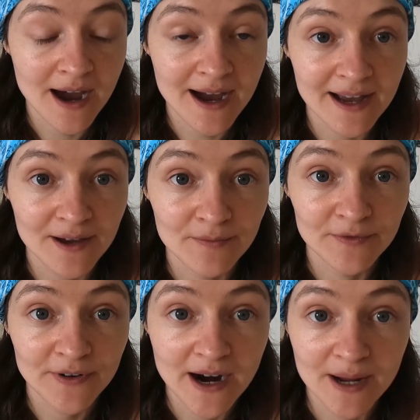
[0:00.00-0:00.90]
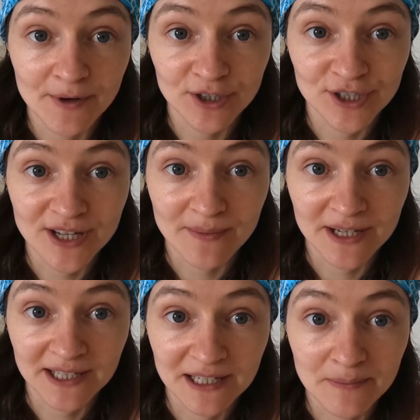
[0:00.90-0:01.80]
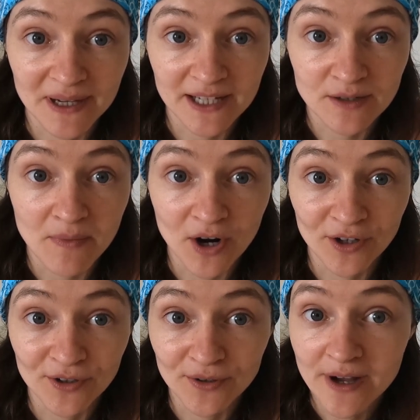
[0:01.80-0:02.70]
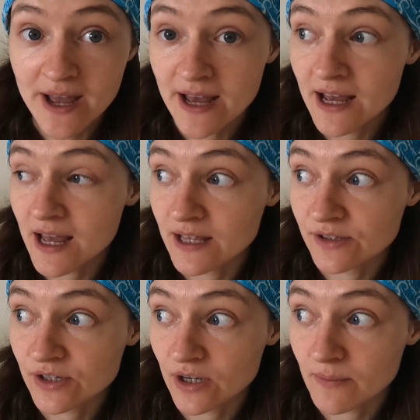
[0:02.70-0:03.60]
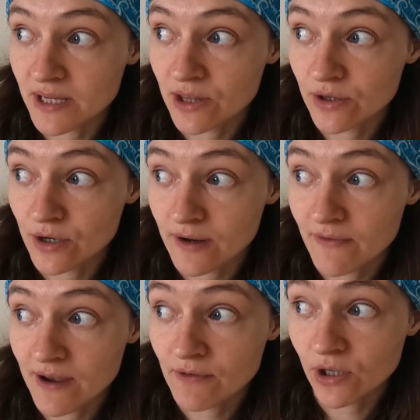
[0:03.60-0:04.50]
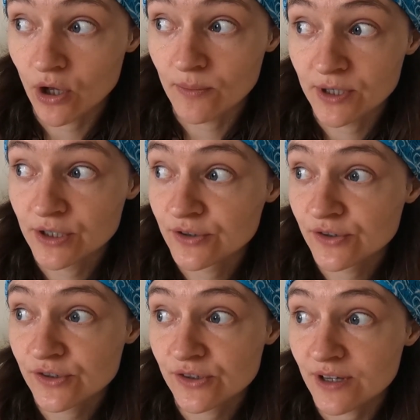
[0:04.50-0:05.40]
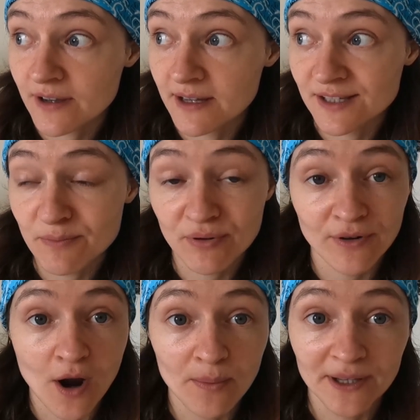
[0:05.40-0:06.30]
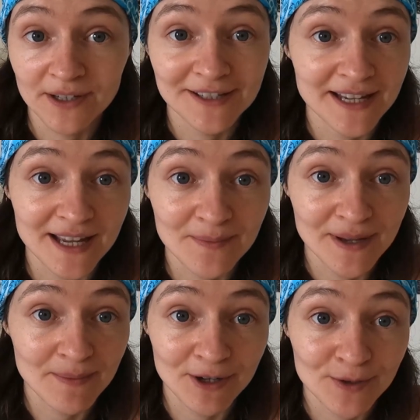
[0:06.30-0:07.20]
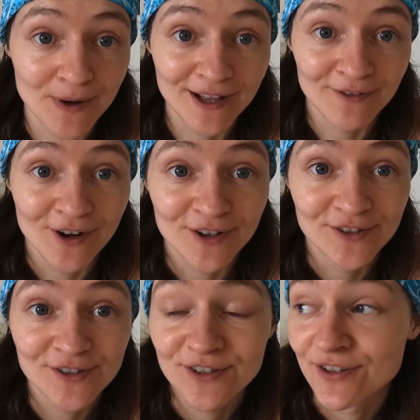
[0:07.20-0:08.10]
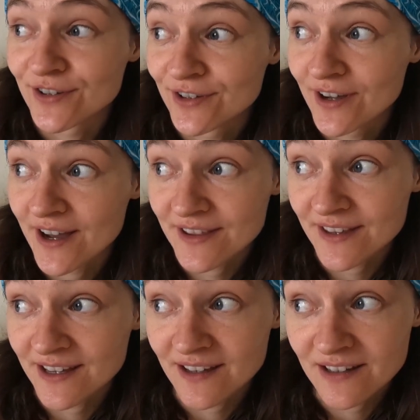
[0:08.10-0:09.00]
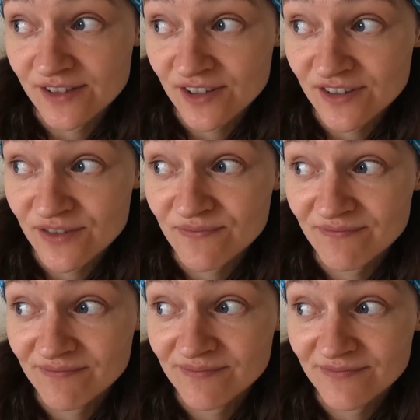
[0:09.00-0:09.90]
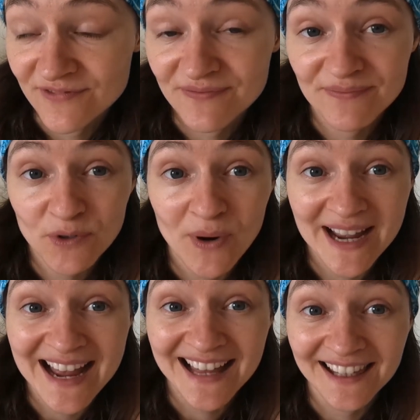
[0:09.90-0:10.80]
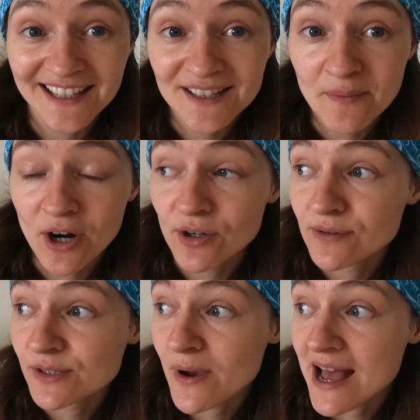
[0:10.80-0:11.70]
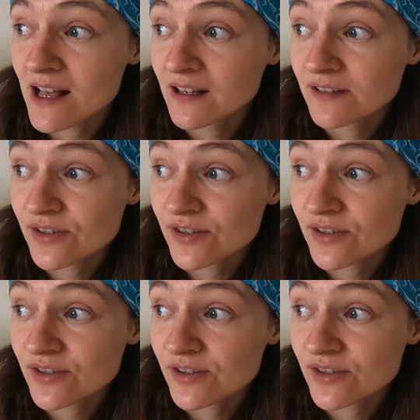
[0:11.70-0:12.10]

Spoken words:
I am very much intimidated by tomorrow. It's going to be 35 kilometers. It's probably going to take me about 12 hours to do, I think, because it's quite hilly tomorrow as well.